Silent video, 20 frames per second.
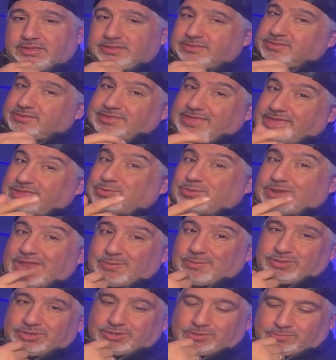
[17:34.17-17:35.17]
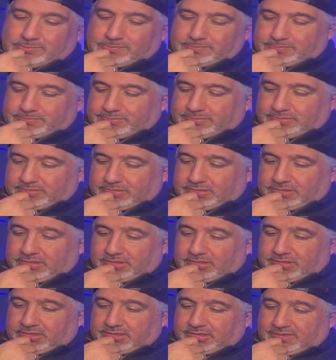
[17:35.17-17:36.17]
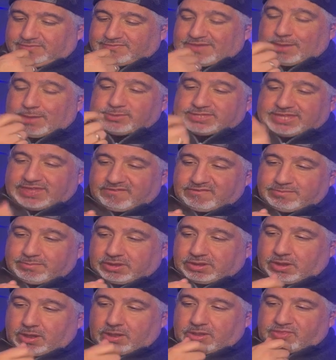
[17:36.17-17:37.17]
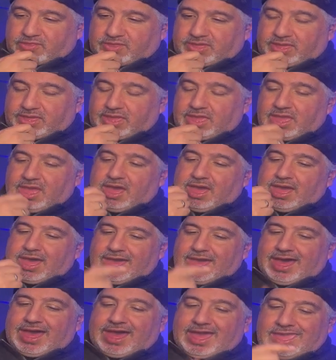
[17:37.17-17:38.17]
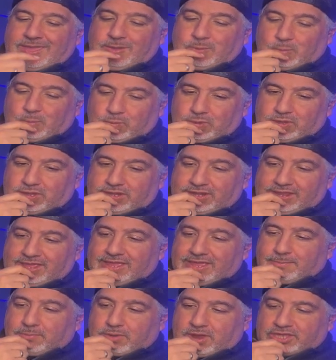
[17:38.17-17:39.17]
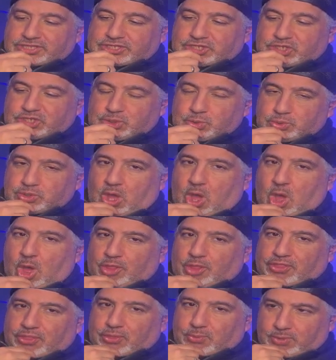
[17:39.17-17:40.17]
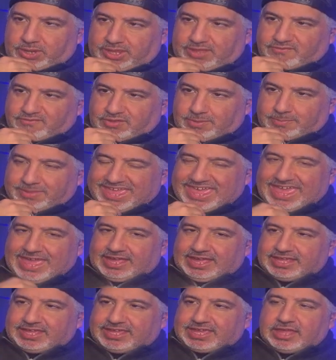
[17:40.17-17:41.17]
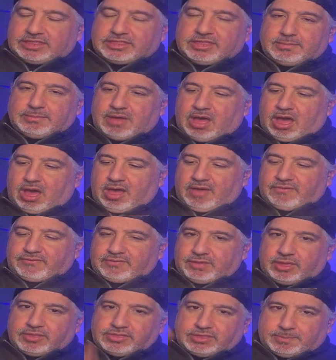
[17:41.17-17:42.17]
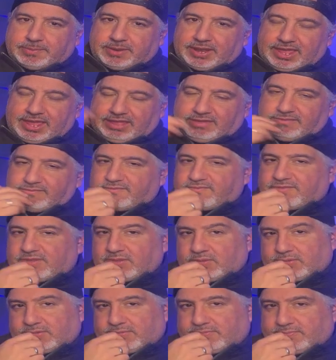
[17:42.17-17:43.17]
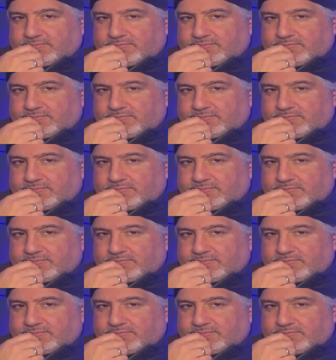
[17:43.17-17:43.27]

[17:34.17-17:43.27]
So that's what I would do. If I was Kevin McCarthy, I would prosecute all three of them, get them off the playing field.